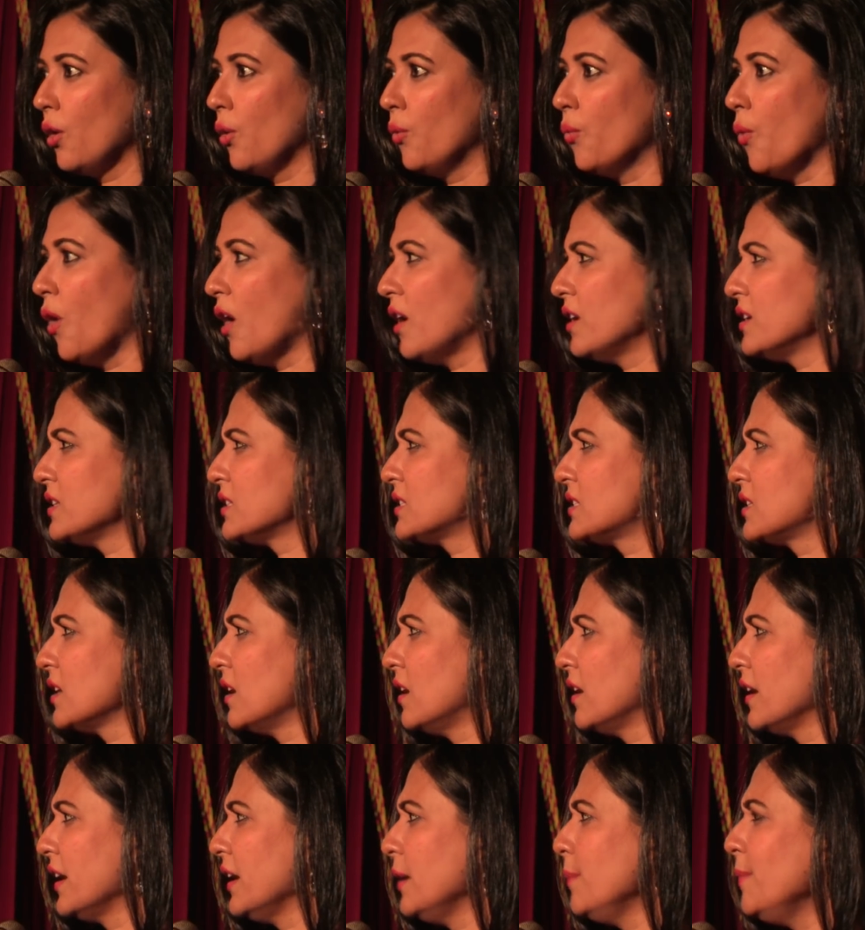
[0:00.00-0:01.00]
was
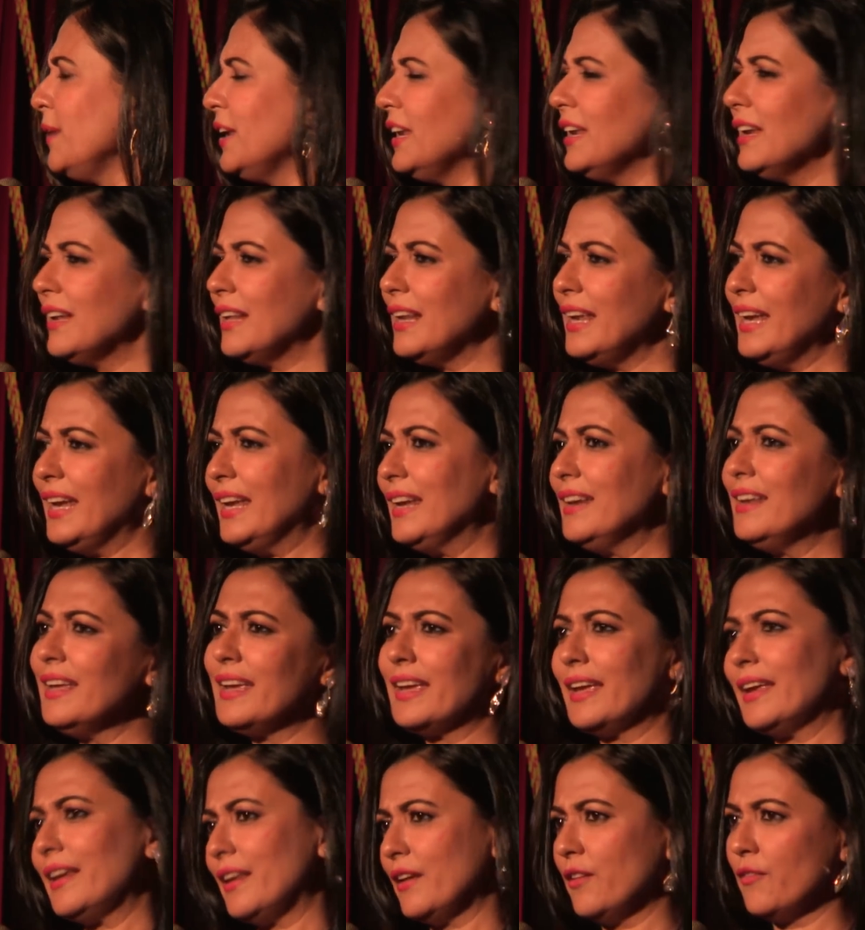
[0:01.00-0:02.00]
immediately
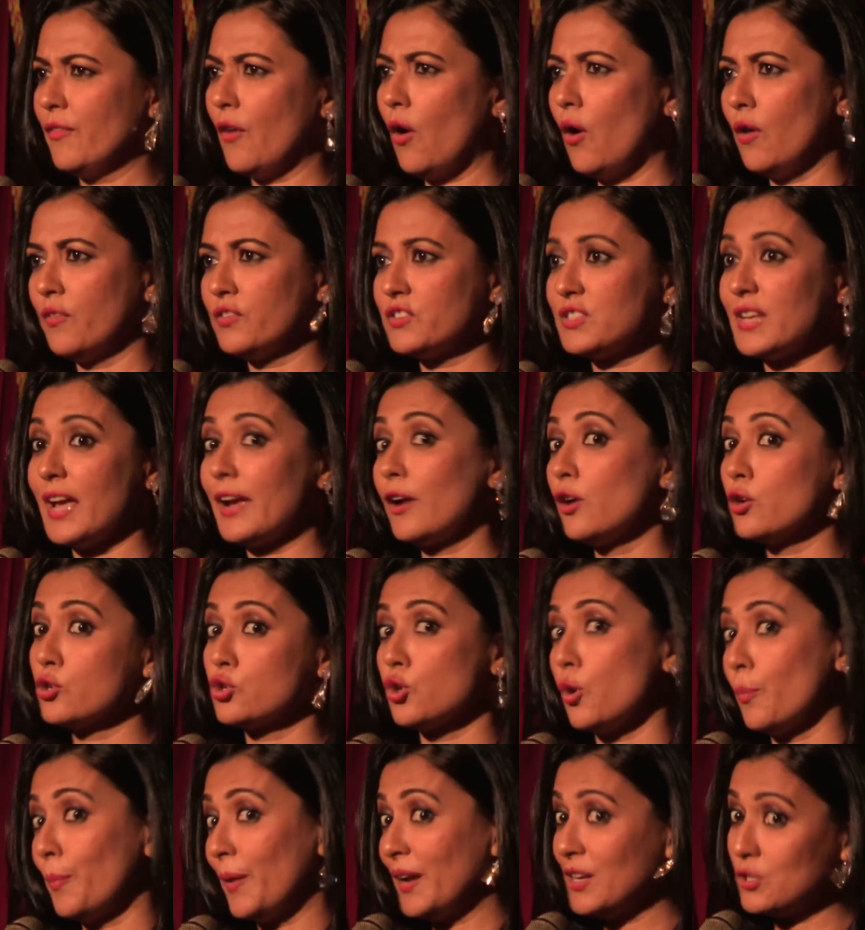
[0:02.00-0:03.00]
indicative of
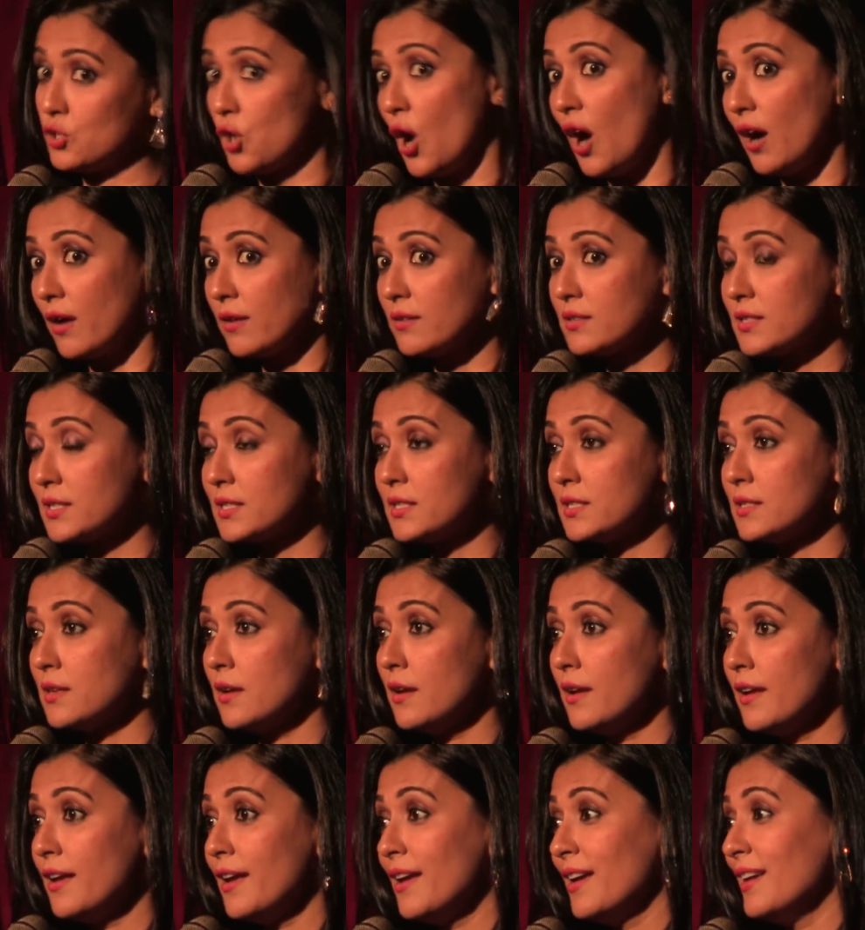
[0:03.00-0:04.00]
psychotropic drugs,
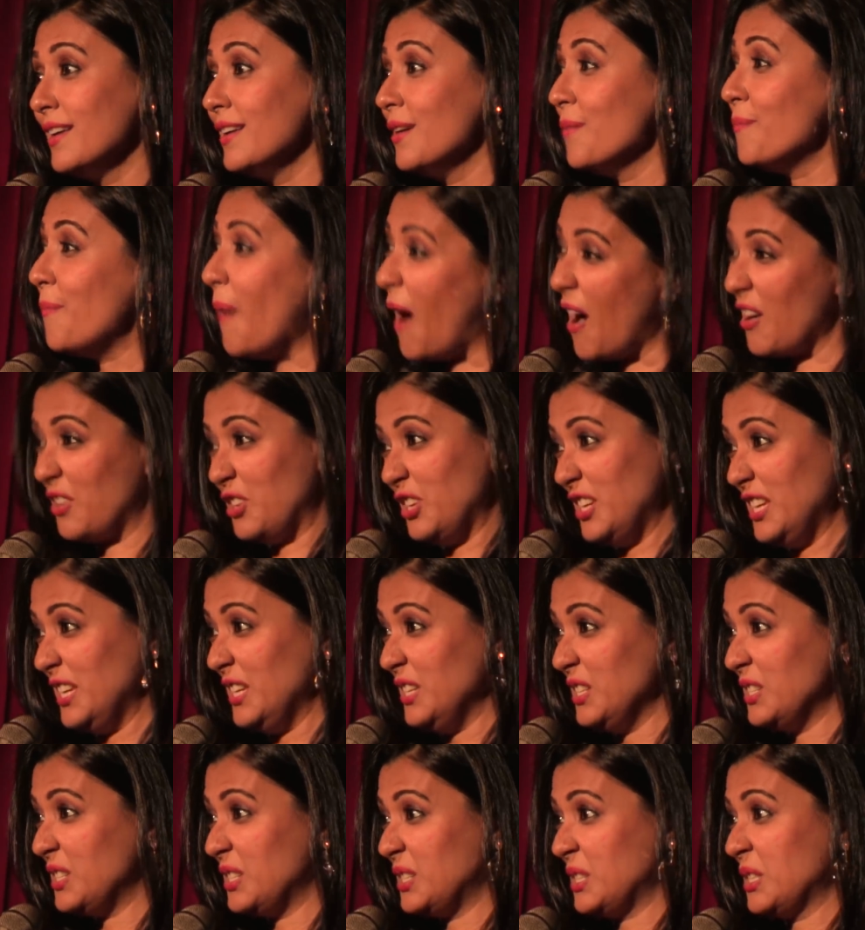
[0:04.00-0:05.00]

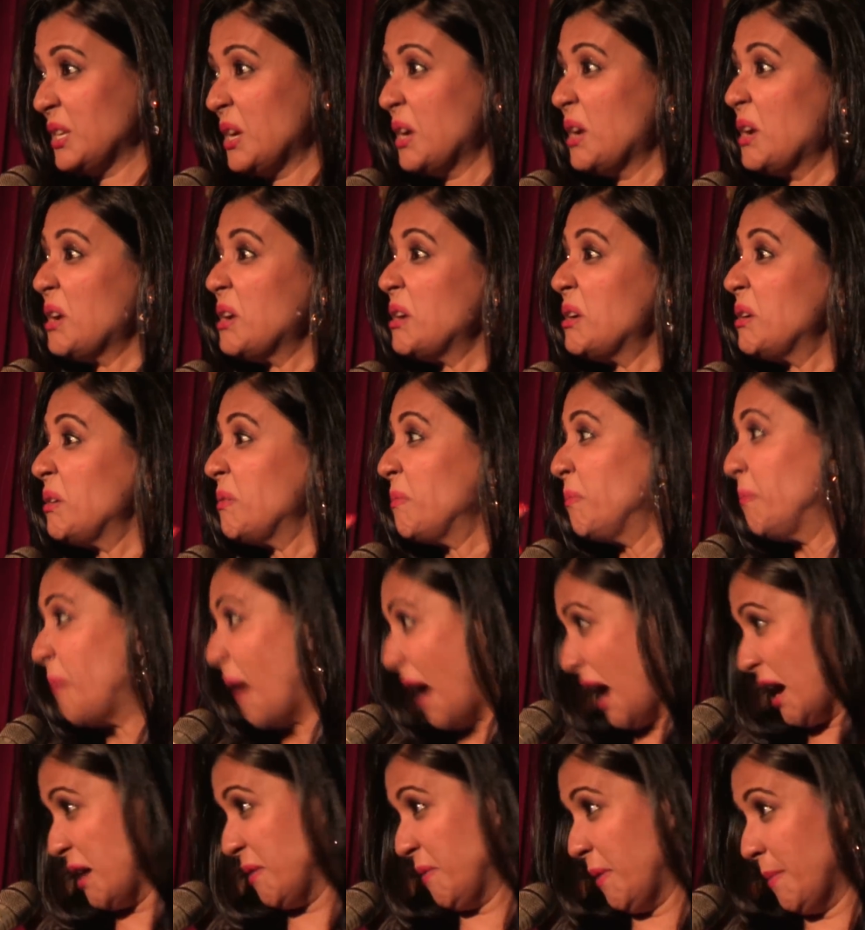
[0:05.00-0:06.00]
parties,
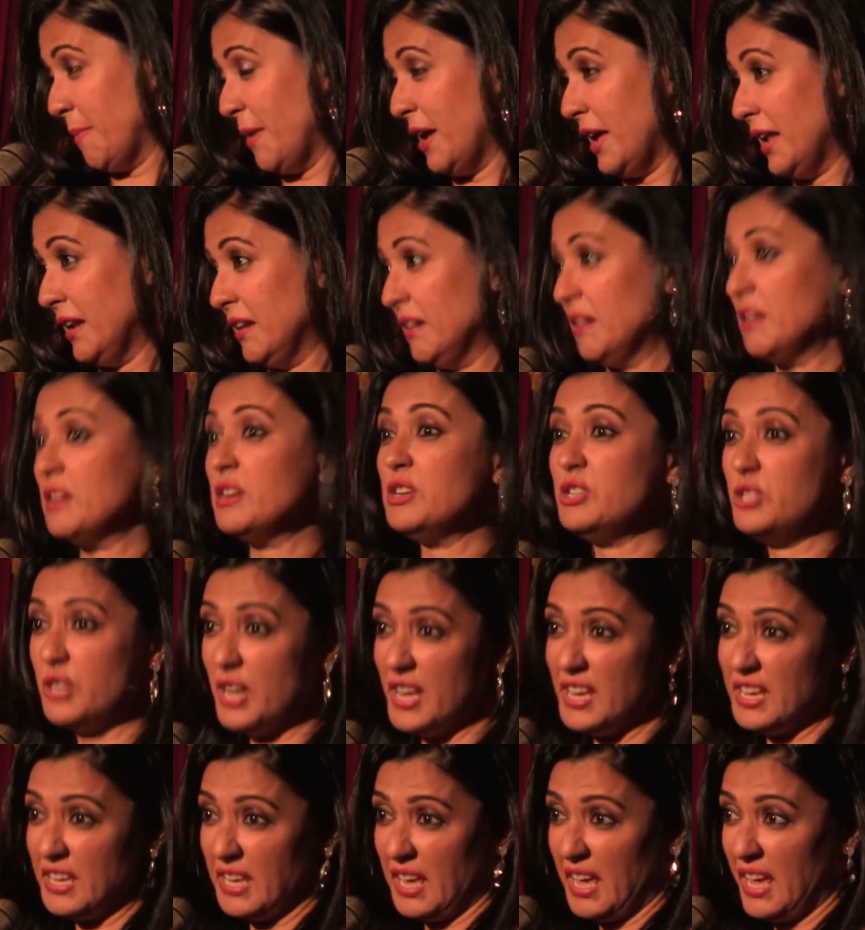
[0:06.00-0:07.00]
bad women,
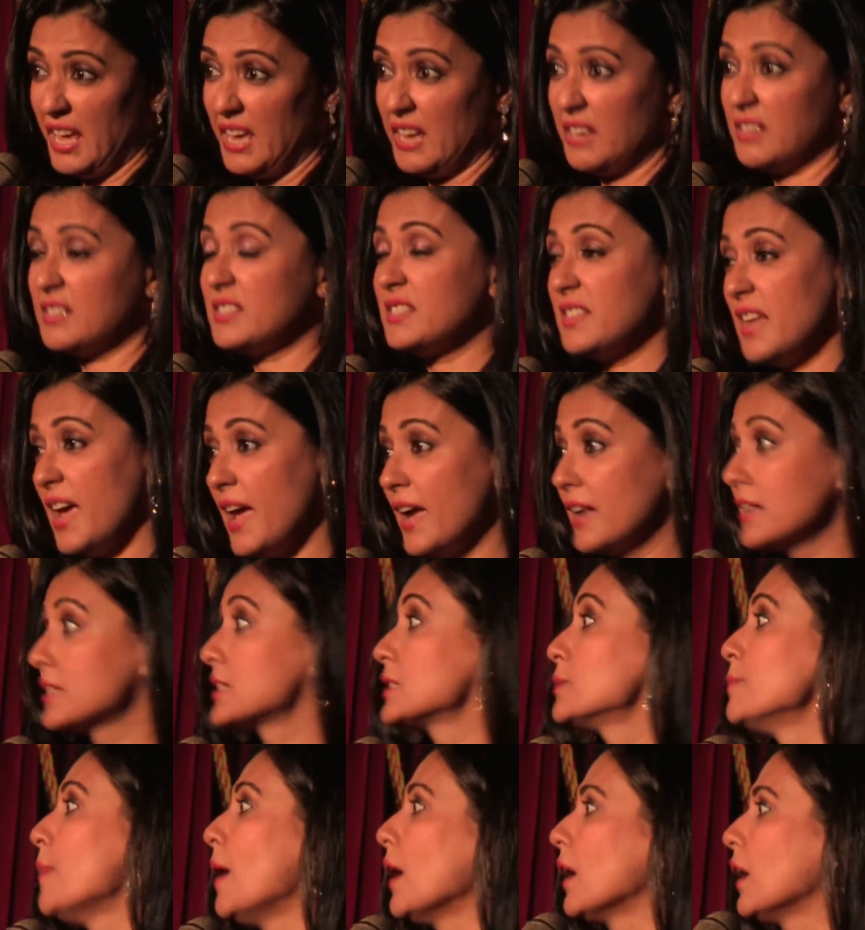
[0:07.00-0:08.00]
drinking,
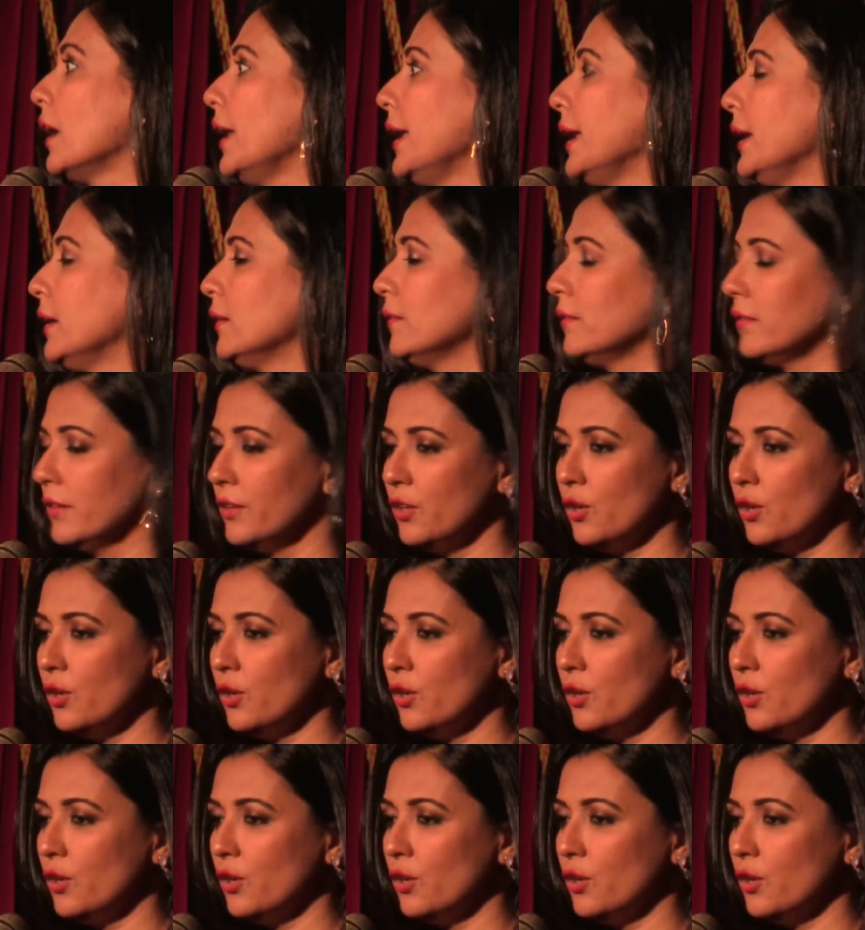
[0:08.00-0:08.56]
sex, smuggling.